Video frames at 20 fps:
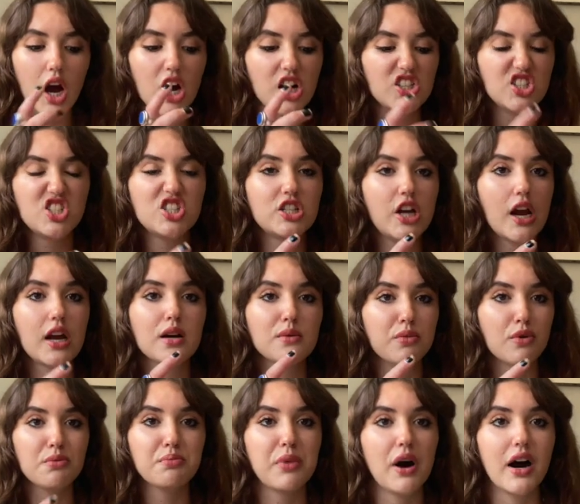
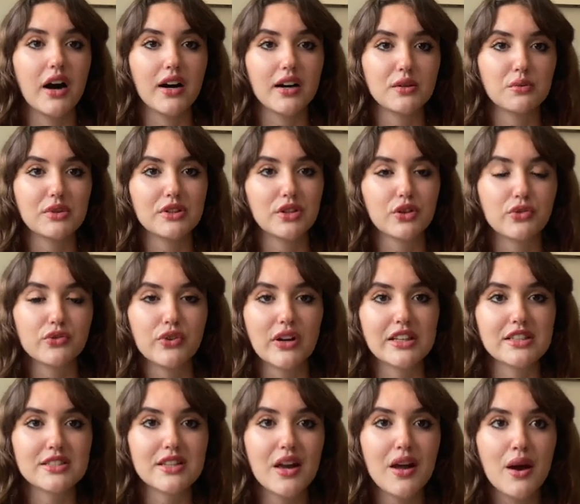unshakable bond with their
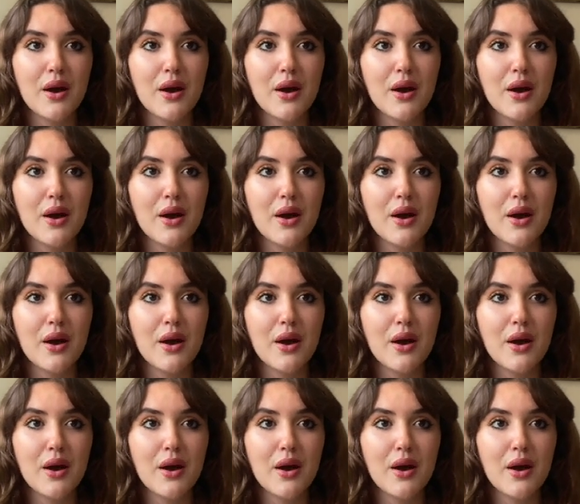friends.